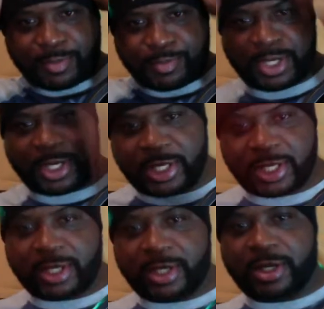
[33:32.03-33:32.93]

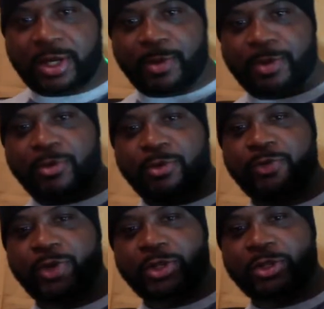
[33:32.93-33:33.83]
beanie on, I got my North
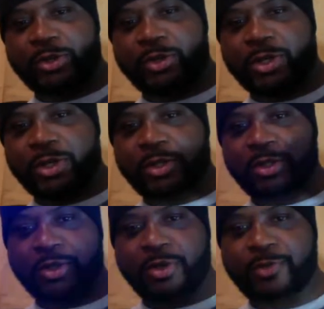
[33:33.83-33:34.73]
Face shirt on,
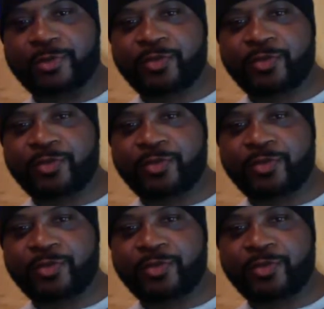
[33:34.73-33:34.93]
so